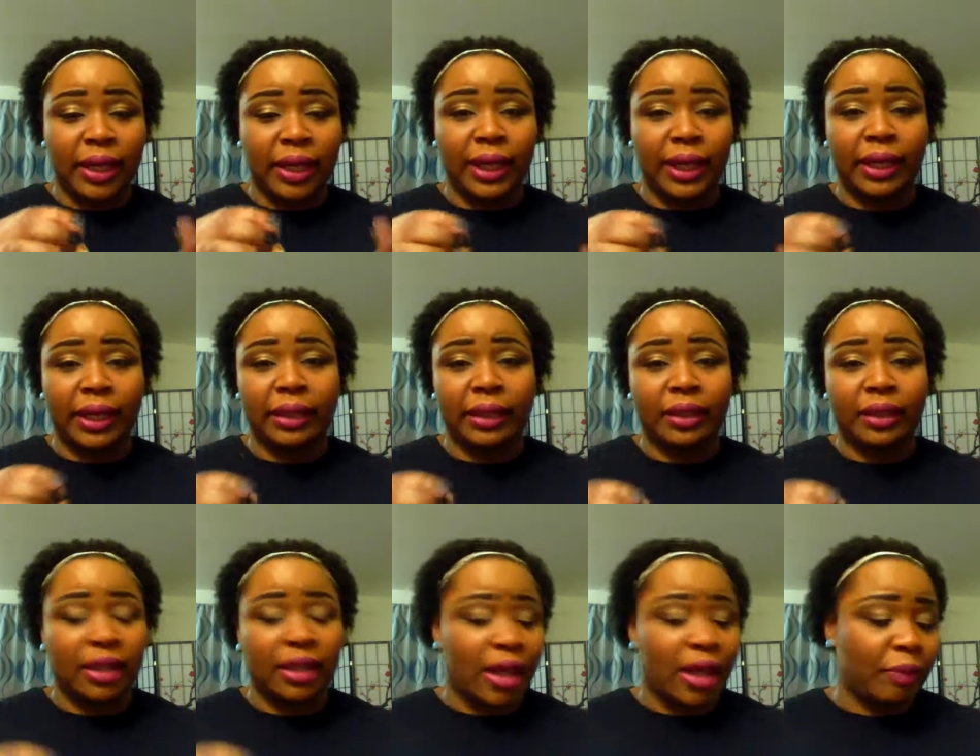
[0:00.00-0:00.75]

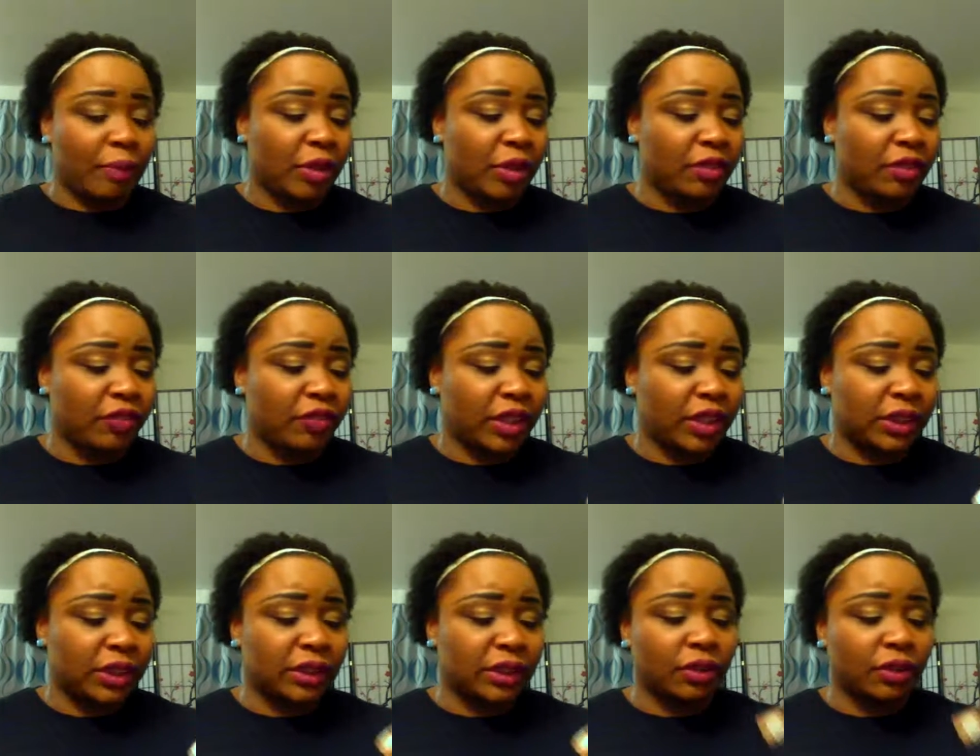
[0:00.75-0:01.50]
and I'm gonna
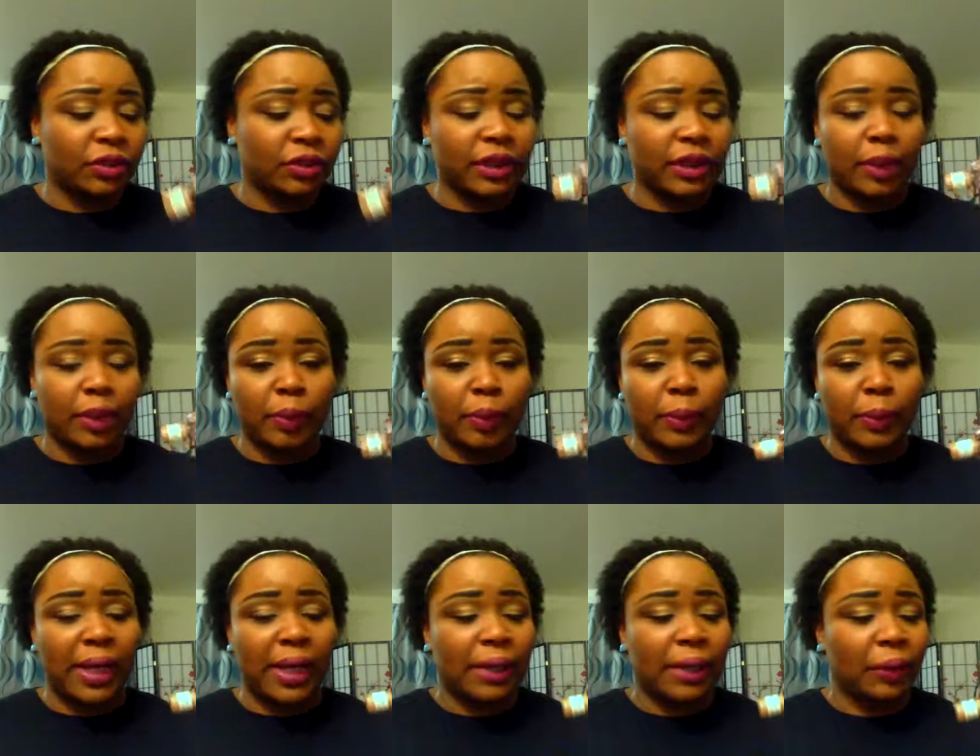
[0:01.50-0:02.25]
finish this little sample
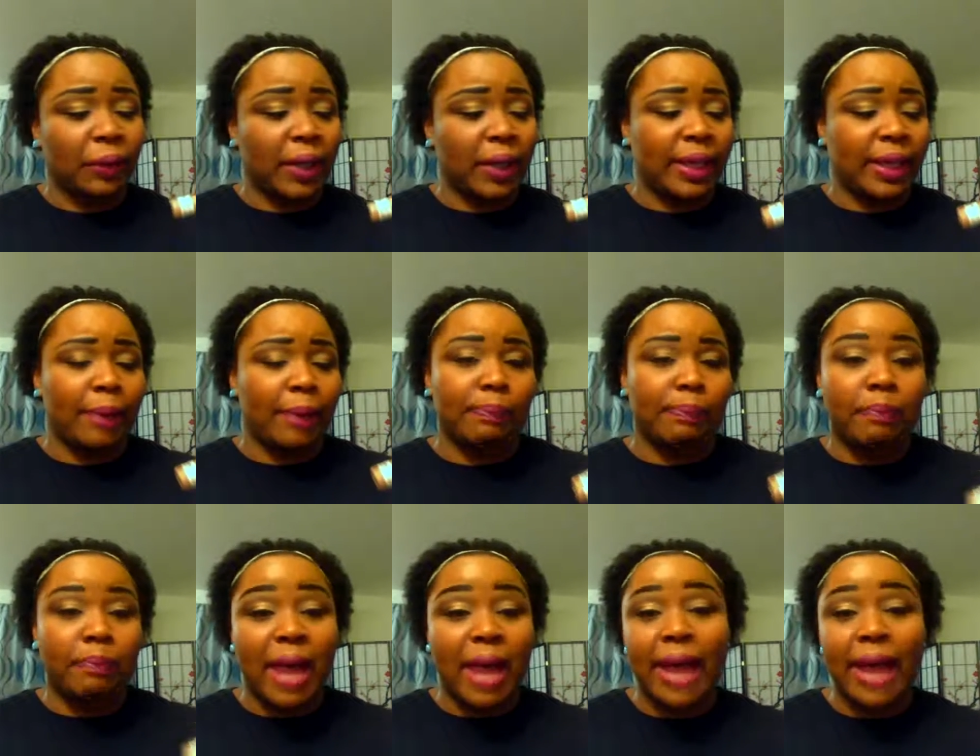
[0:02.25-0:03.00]
bottle, and I
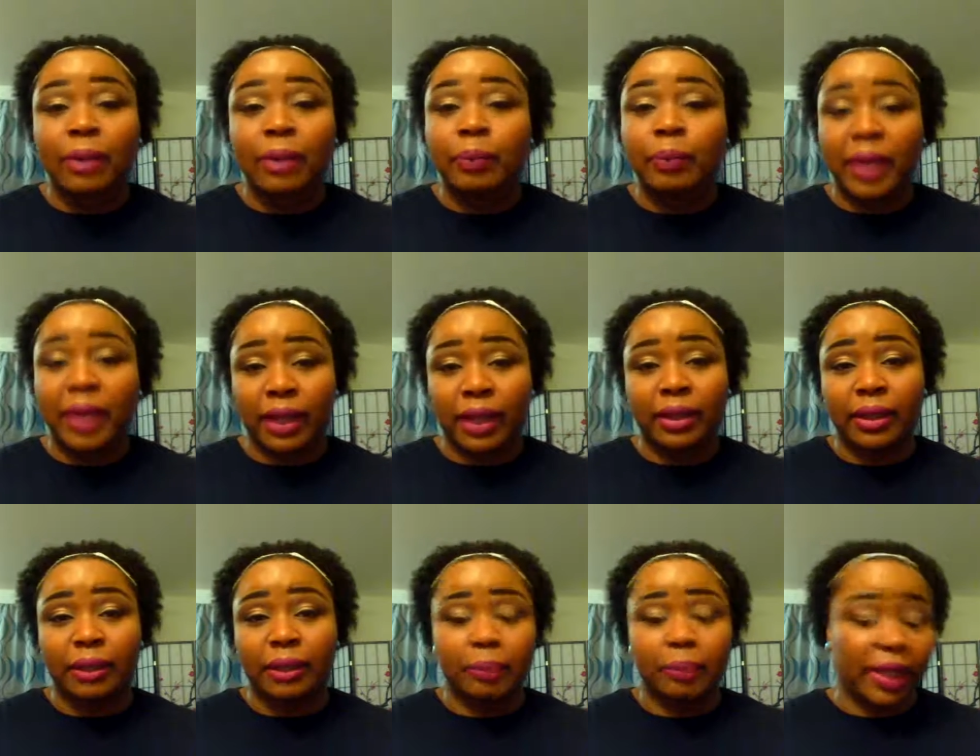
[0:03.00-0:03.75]
might
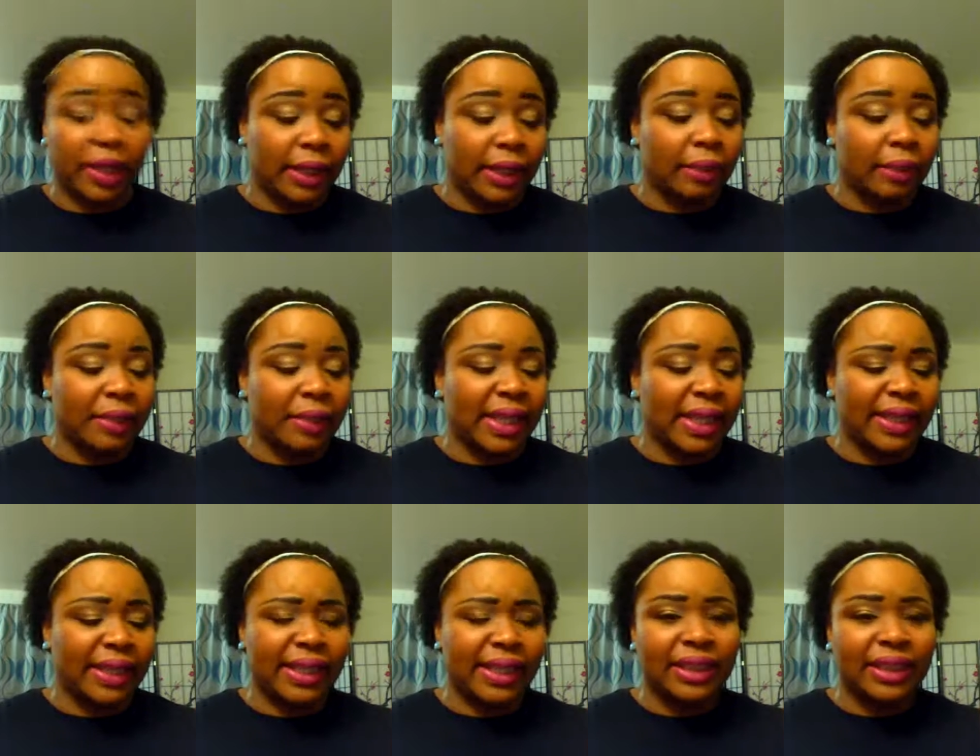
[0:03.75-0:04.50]
pick it up, and
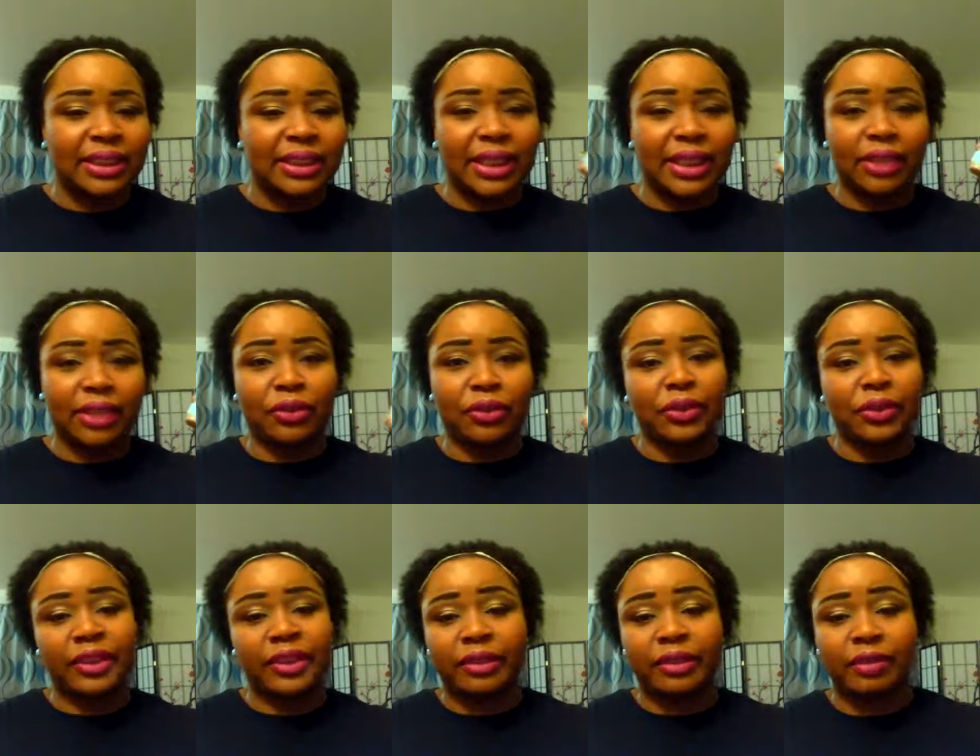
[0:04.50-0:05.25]
I think it's like
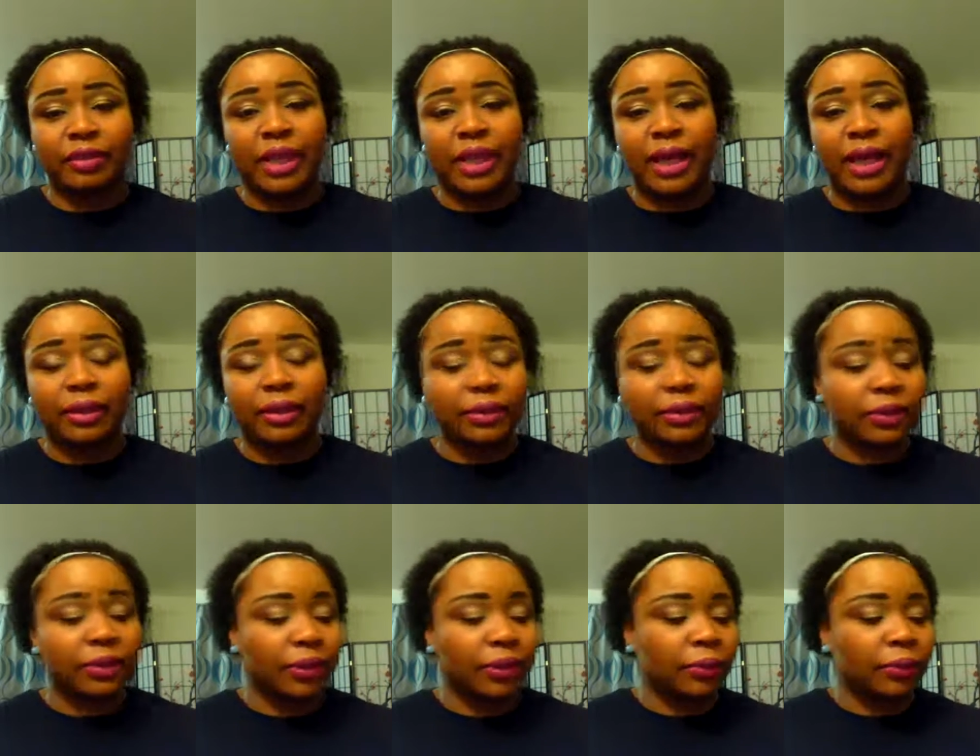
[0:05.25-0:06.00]
$37.
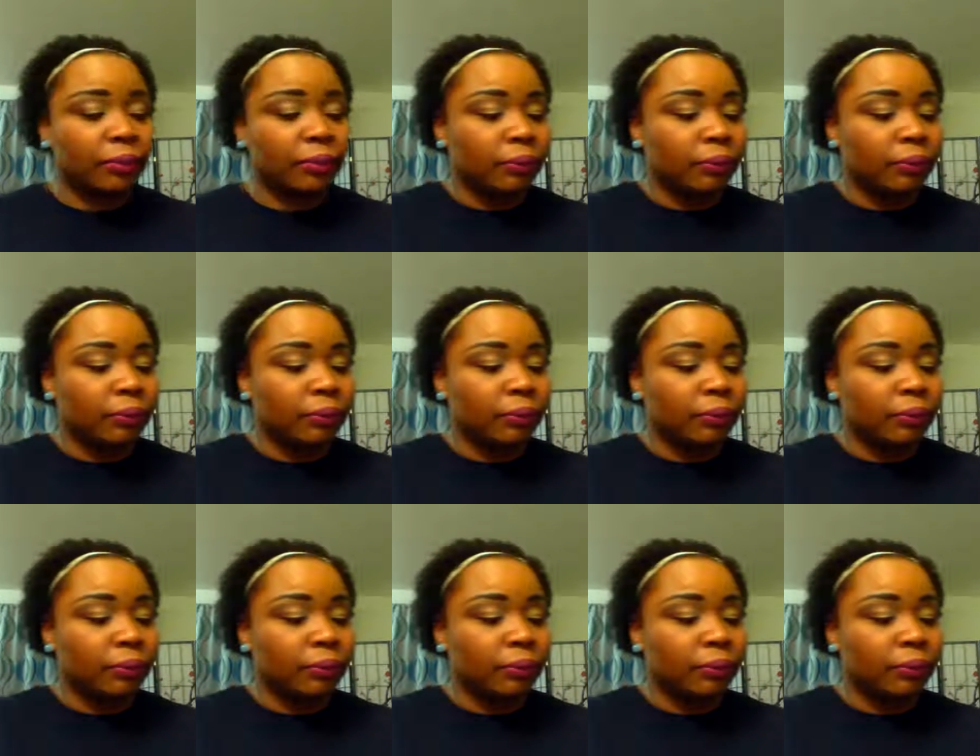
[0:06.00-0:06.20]
So,